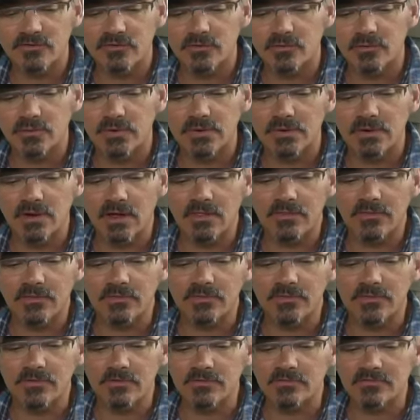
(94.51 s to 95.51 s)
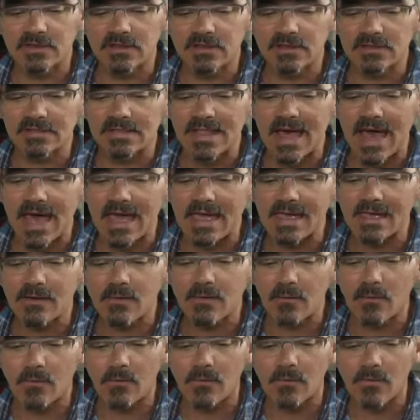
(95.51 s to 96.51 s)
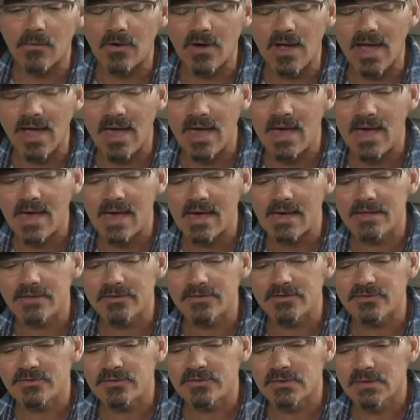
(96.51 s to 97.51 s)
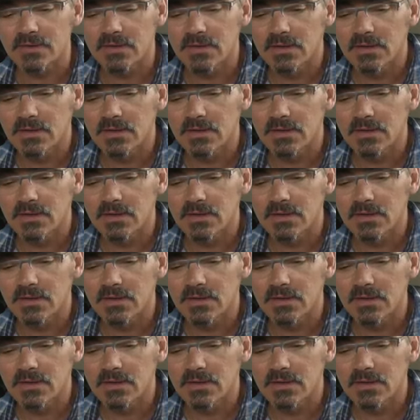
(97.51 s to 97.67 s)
to another using like or as.